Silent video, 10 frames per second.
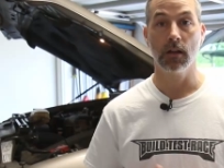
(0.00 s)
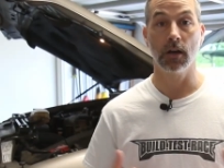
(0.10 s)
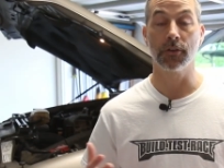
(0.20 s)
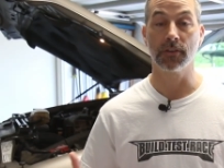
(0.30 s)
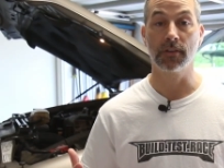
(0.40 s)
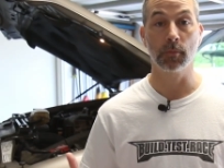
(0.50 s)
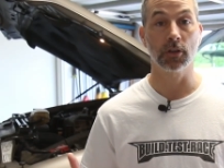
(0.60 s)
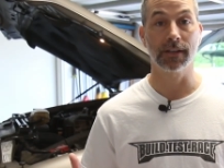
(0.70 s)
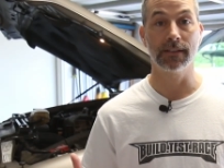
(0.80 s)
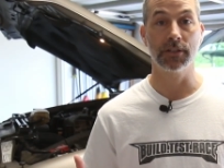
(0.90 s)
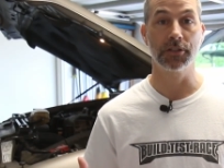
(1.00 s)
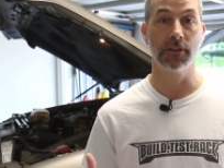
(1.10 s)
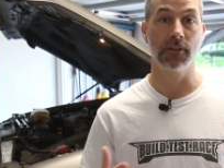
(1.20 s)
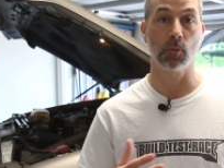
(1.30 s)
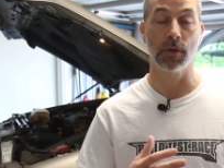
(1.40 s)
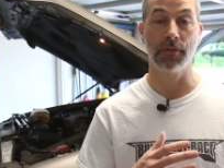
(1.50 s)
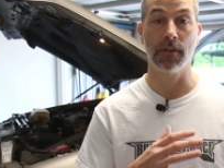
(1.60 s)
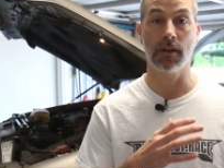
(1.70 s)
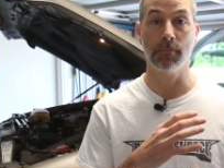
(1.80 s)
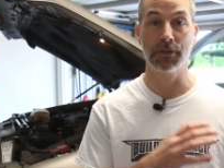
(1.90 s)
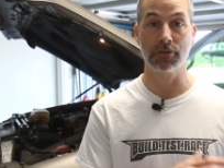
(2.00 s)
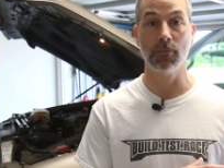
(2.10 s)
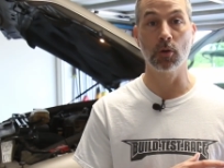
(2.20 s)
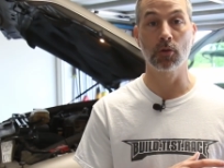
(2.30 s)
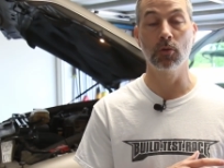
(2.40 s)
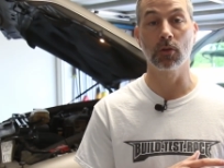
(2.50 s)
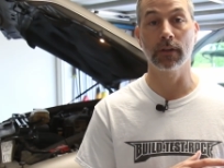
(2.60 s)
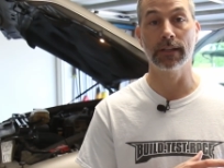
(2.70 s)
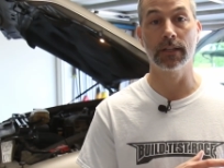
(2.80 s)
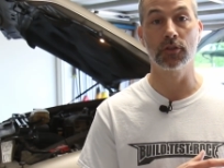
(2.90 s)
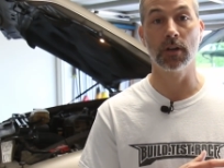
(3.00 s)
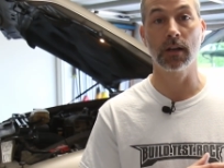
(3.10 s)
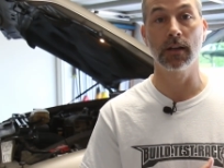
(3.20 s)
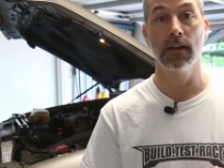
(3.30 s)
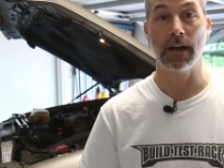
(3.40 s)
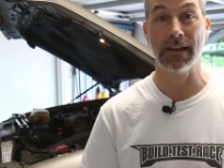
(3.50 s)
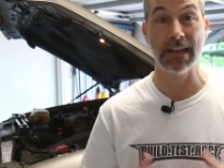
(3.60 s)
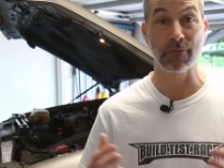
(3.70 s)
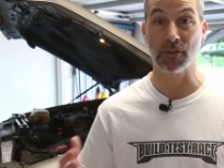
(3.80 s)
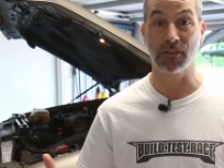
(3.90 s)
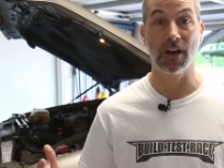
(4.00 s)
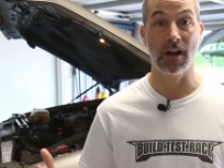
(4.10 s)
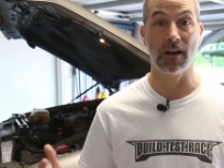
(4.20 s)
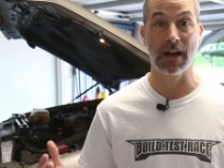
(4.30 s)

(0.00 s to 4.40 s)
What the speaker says: Under similar conditions with the Mishimoto cooler in the truck, I never saw